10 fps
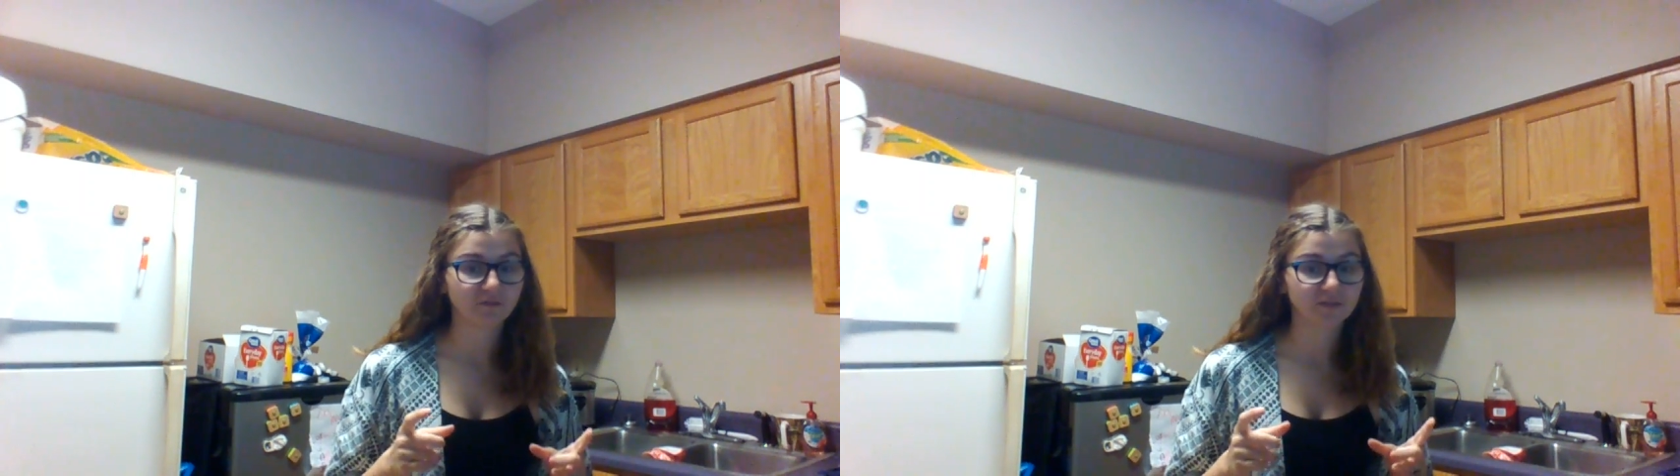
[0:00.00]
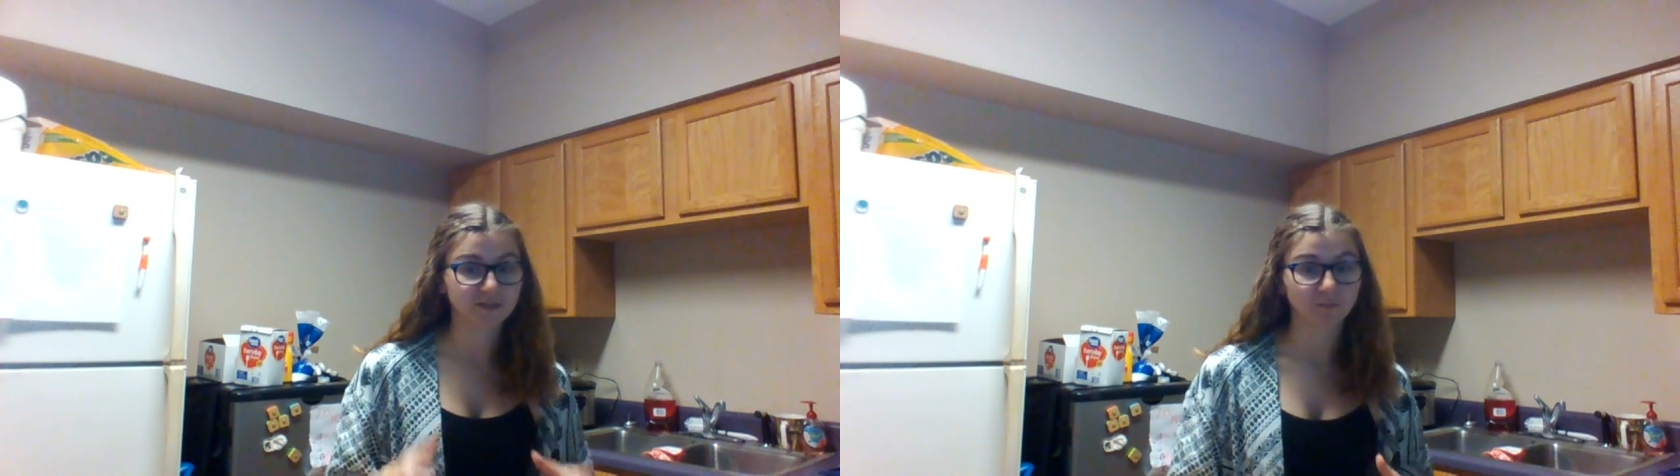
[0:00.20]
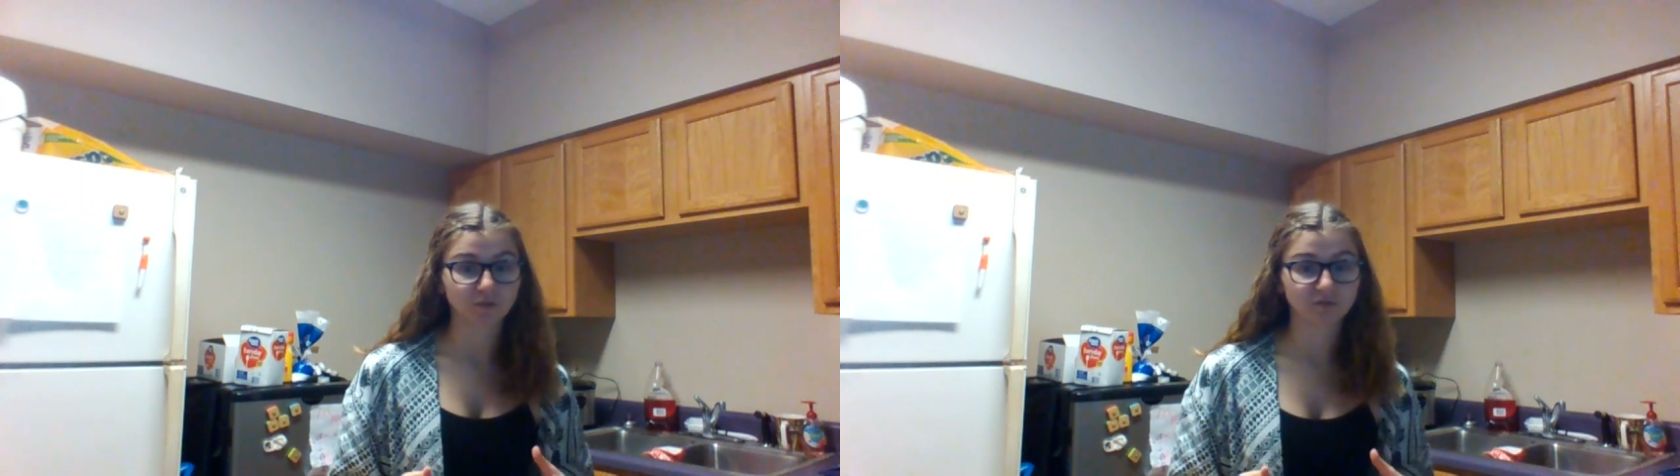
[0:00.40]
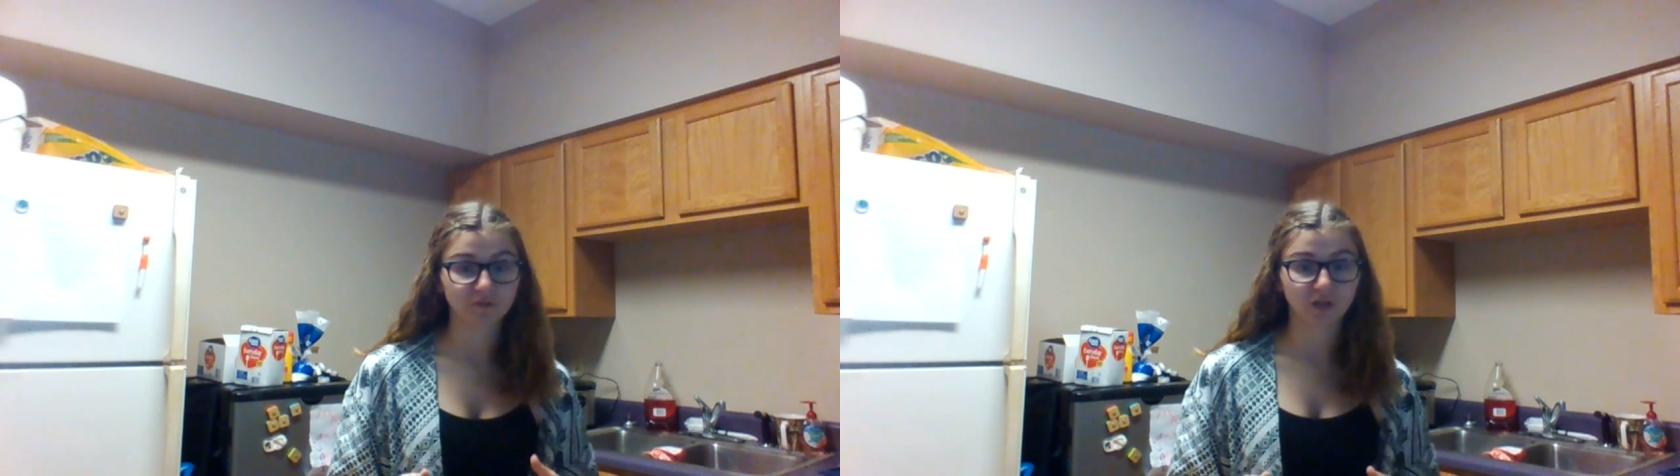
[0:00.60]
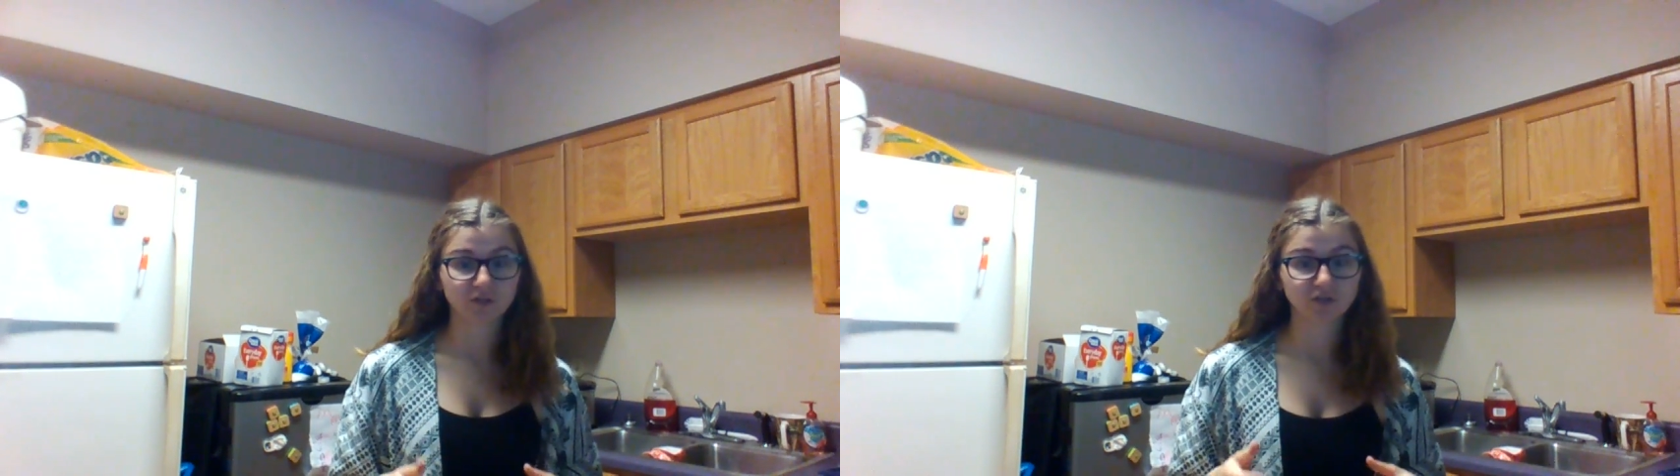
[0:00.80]
samples for
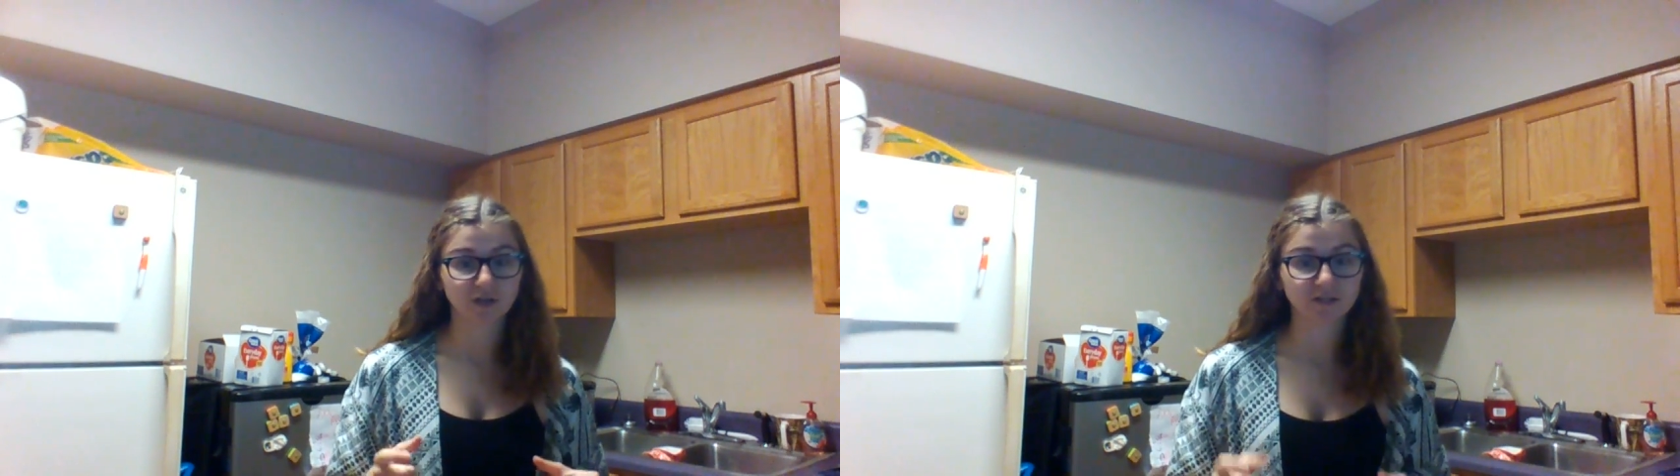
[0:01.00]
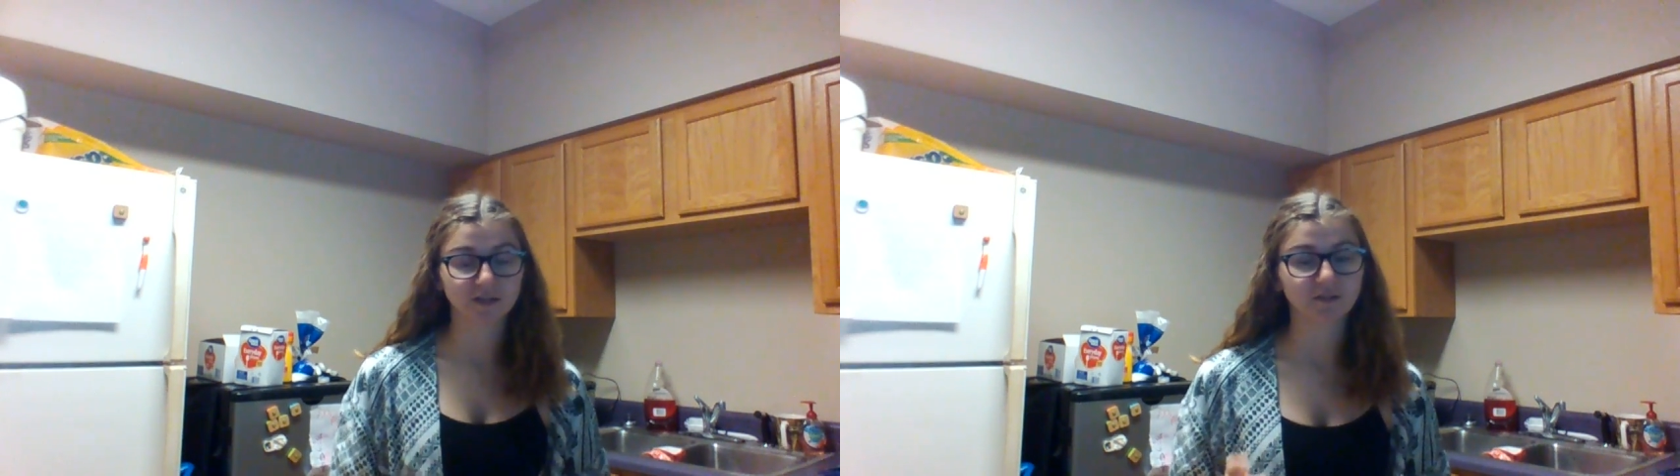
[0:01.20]
y'all to try today.